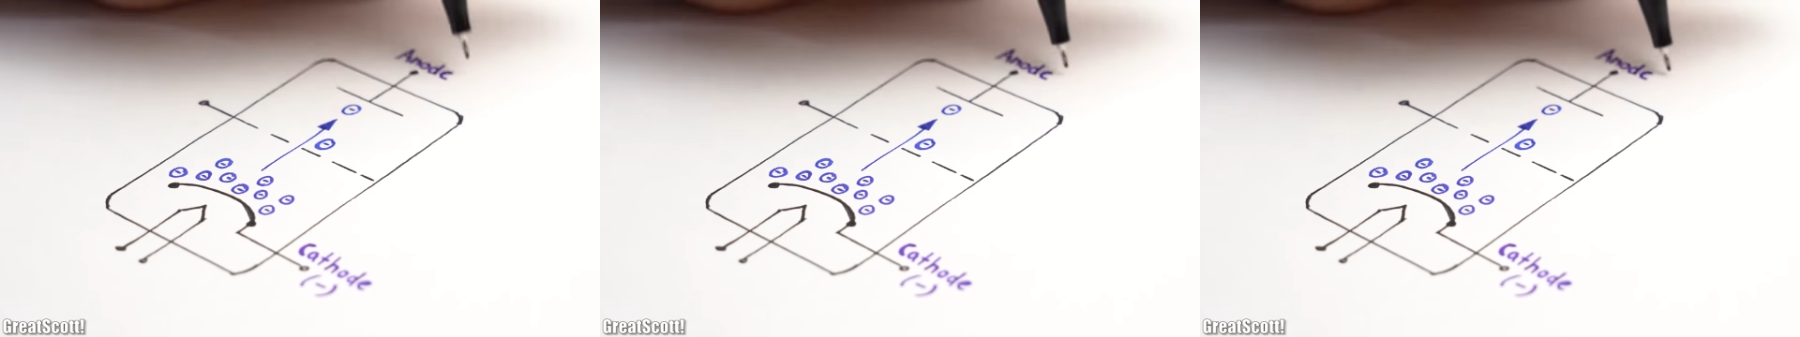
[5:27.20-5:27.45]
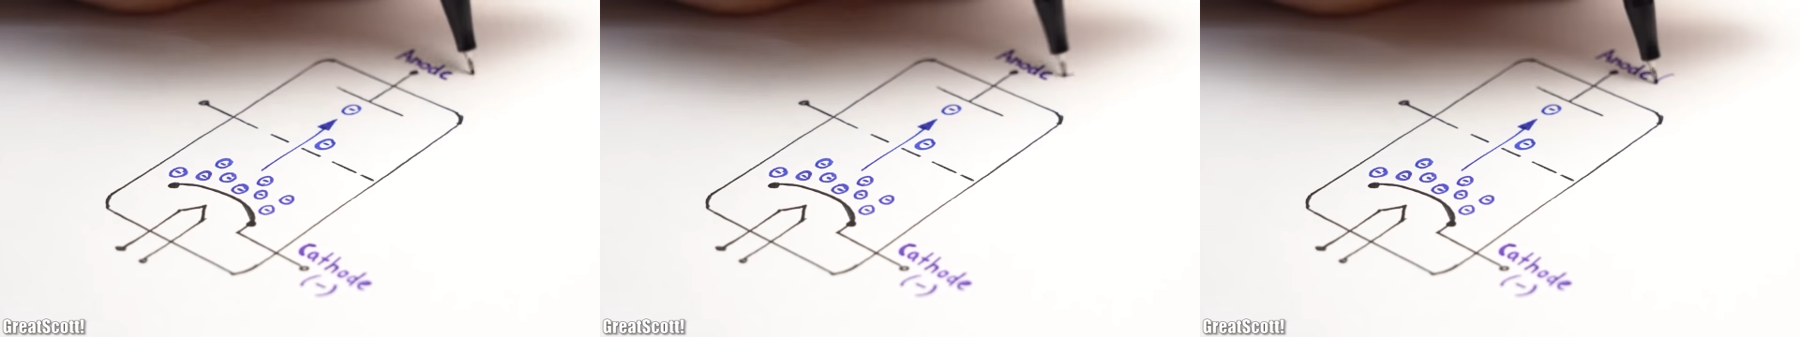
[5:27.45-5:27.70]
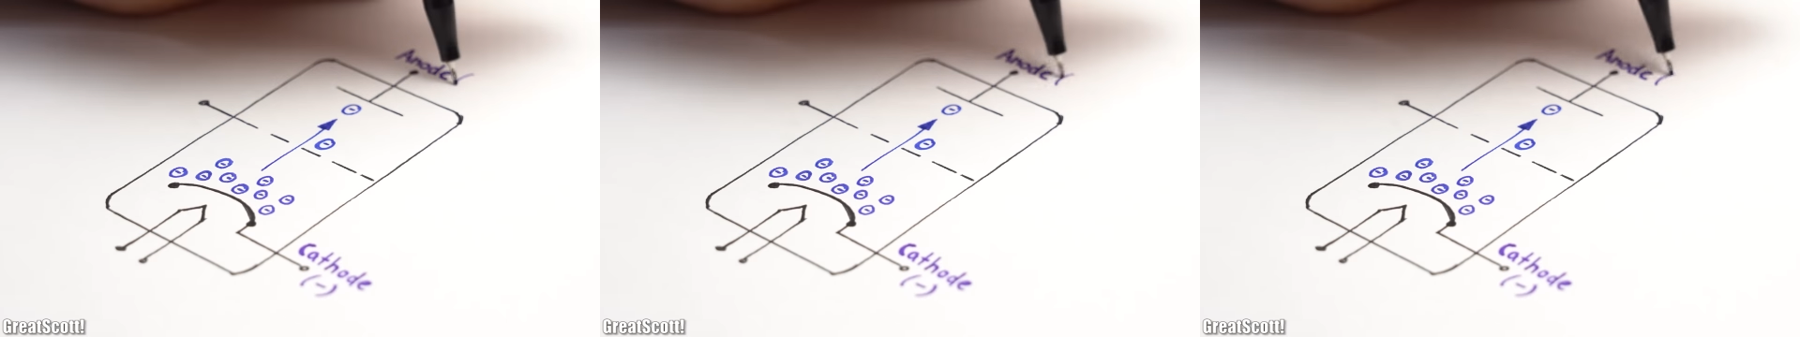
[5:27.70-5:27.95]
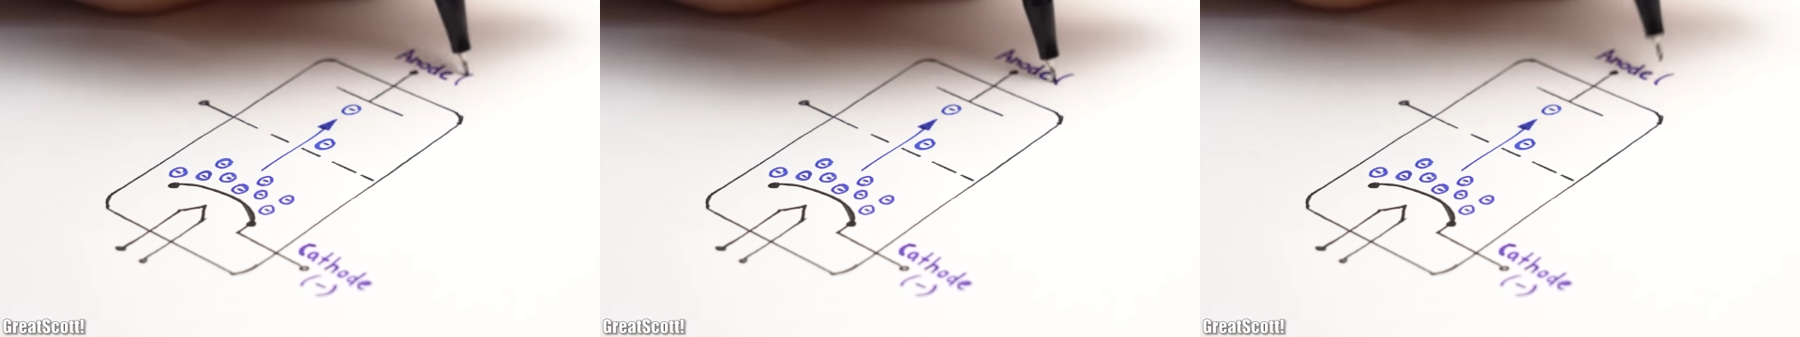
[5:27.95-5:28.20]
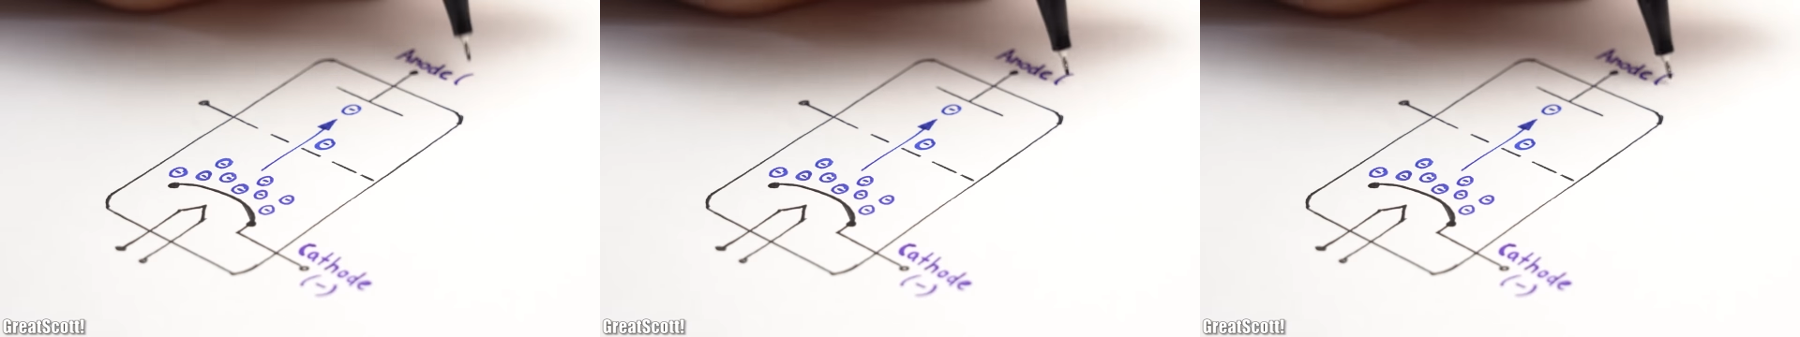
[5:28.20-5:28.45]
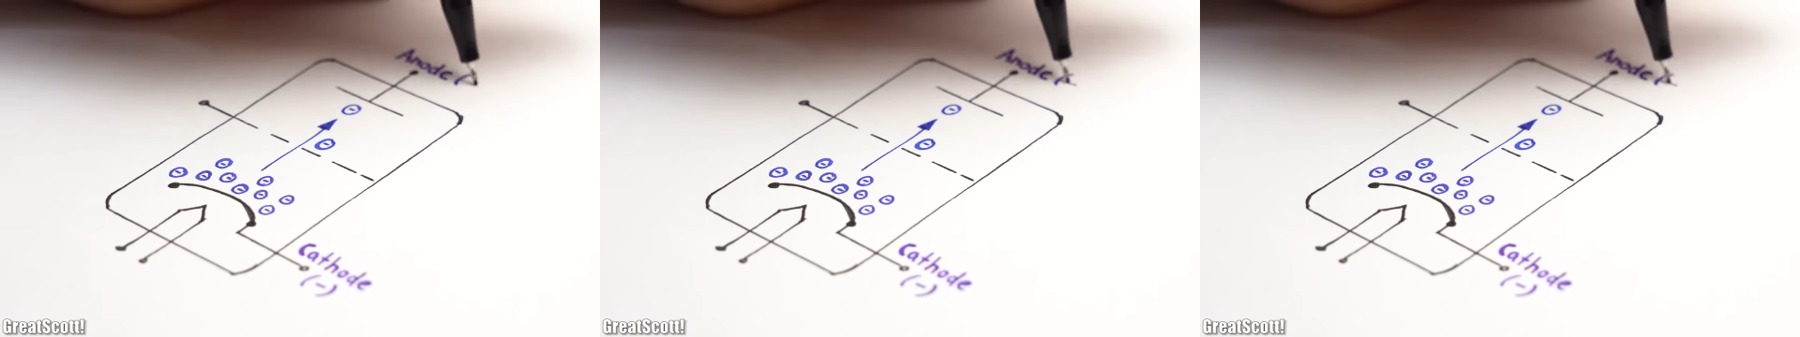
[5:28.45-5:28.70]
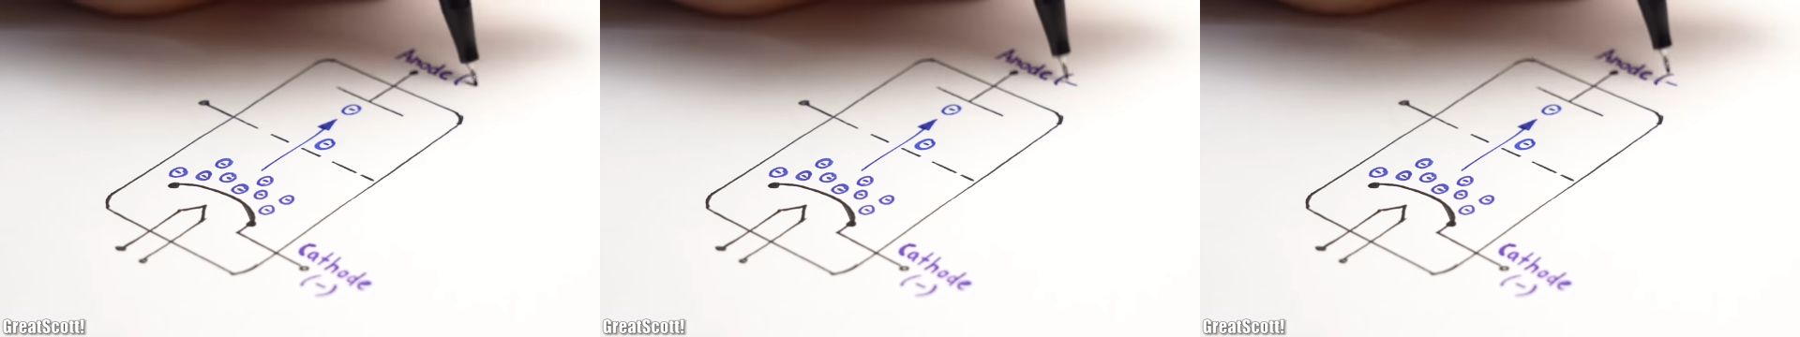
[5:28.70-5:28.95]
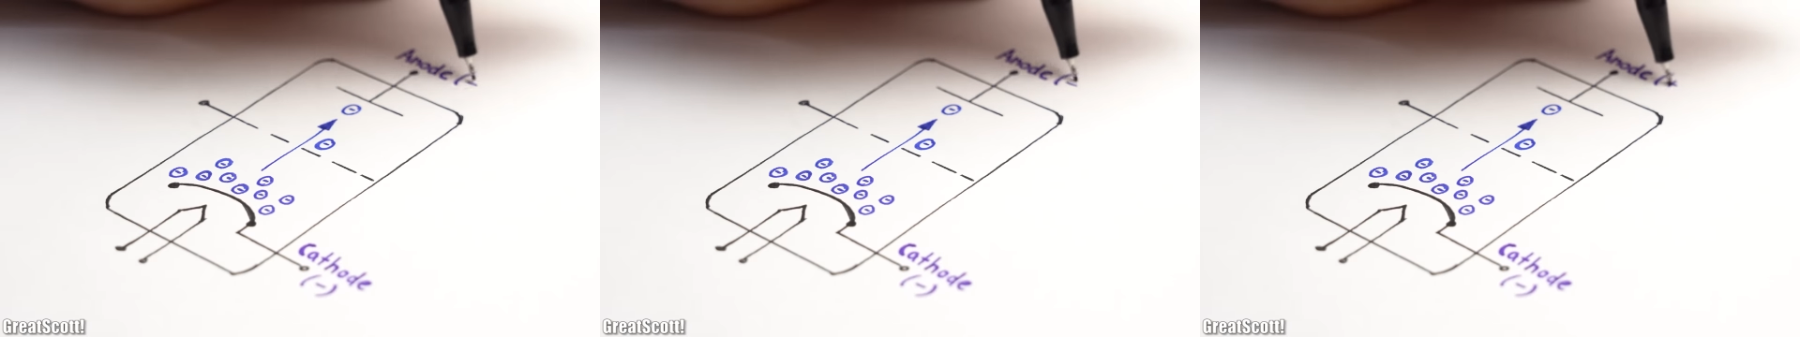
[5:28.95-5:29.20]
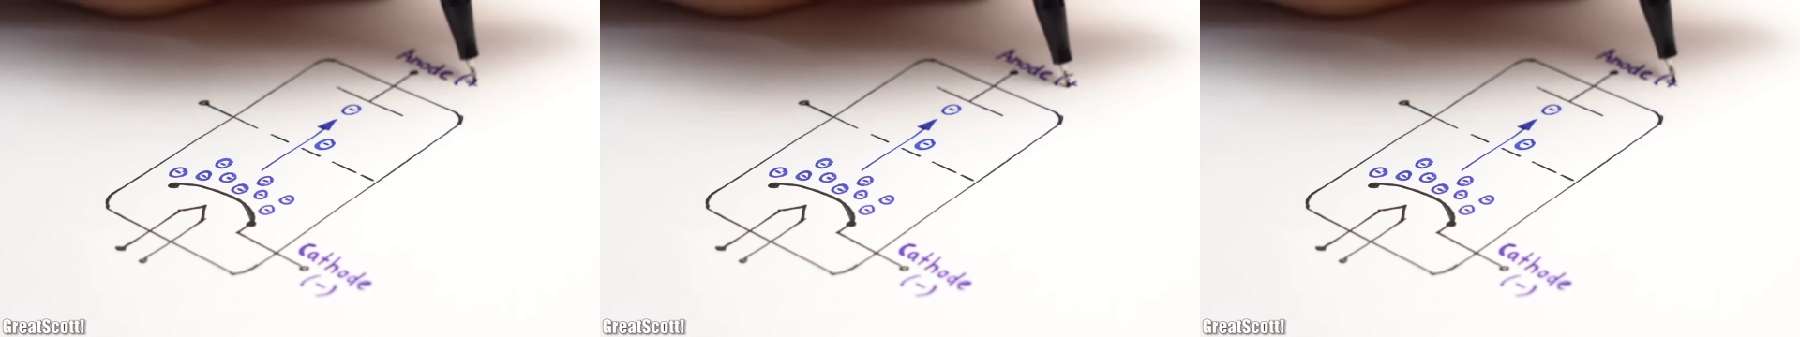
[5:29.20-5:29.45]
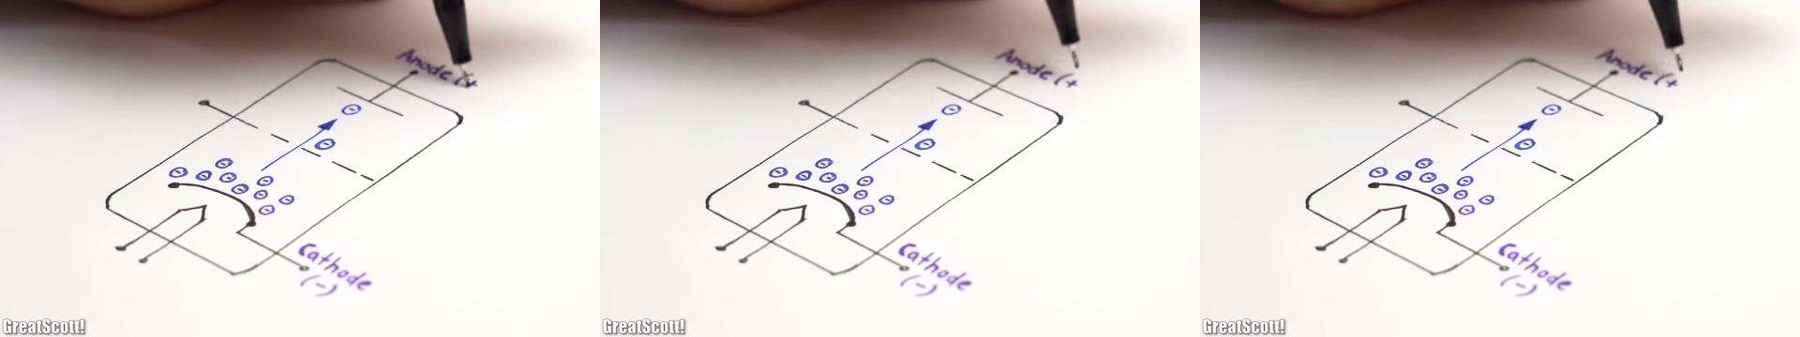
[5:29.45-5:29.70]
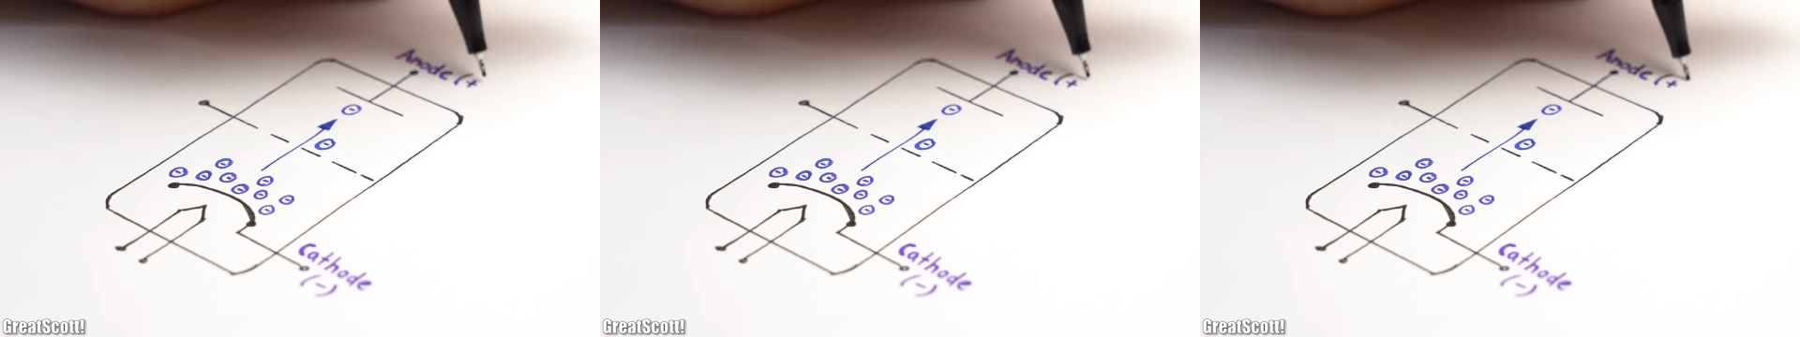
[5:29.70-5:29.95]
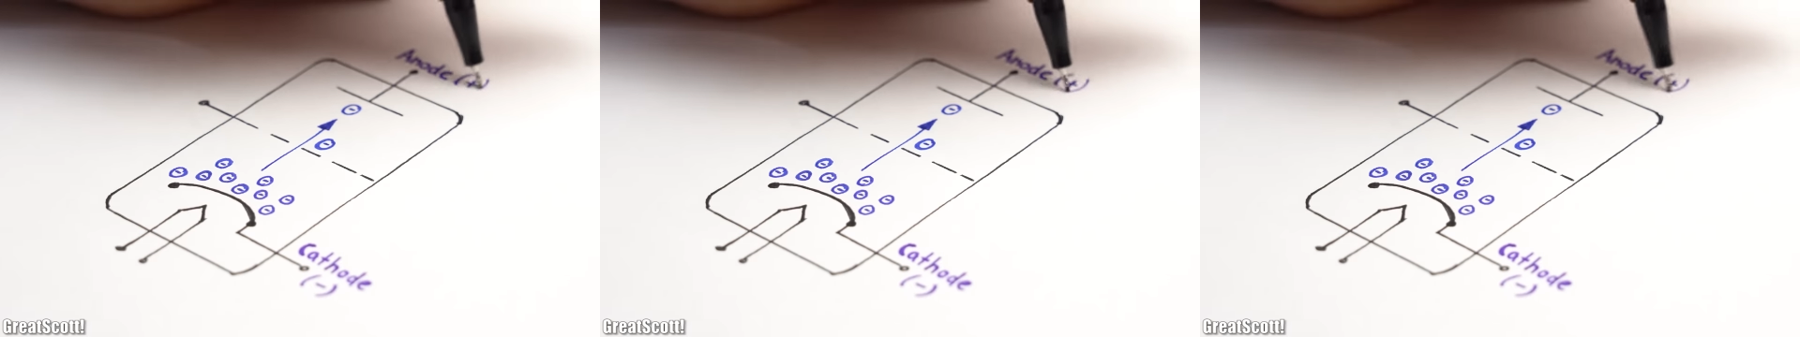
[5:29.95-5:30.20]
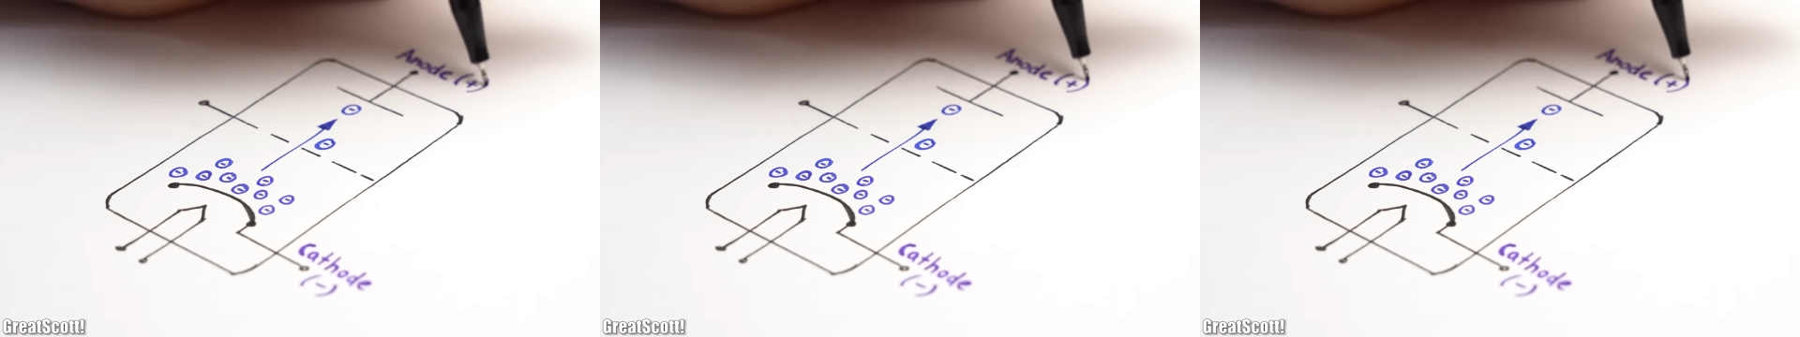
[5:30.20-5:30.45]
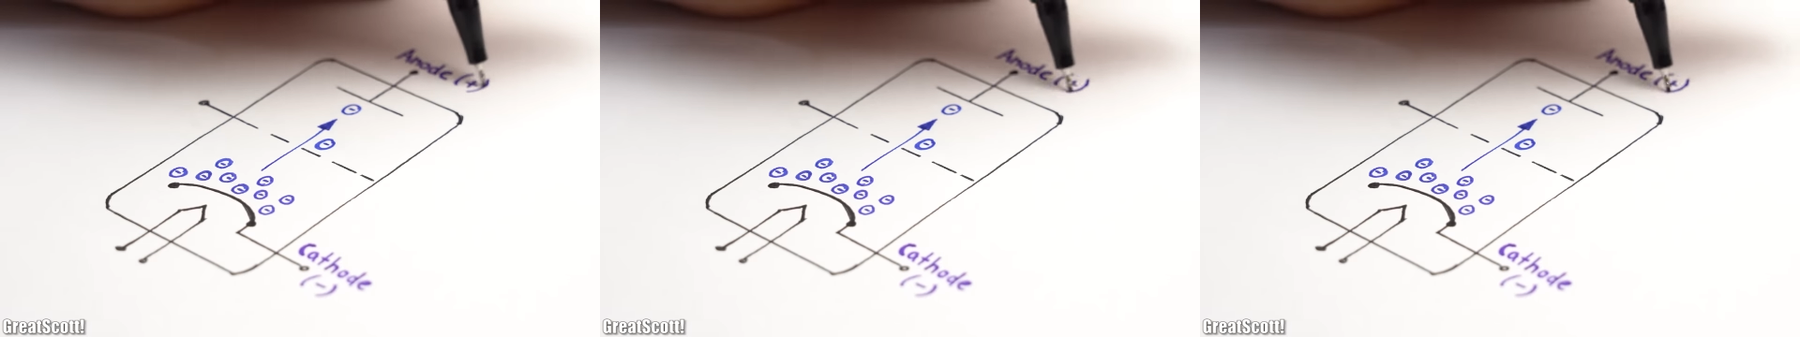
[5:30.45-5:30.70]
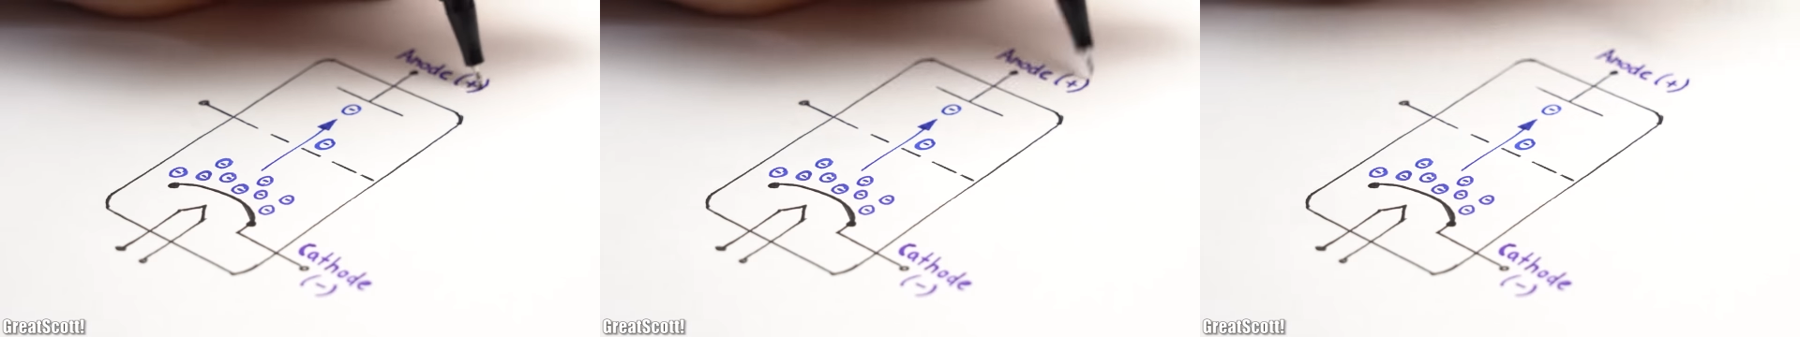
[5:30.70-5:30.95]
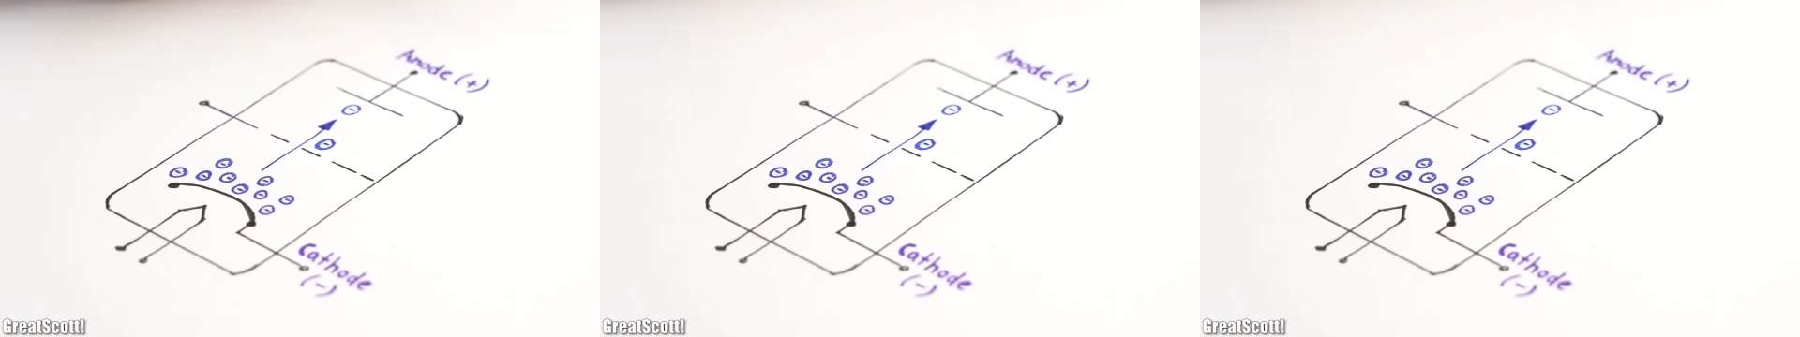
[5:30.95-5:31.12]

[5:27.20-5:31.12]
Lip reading: [unreadable: no face in view]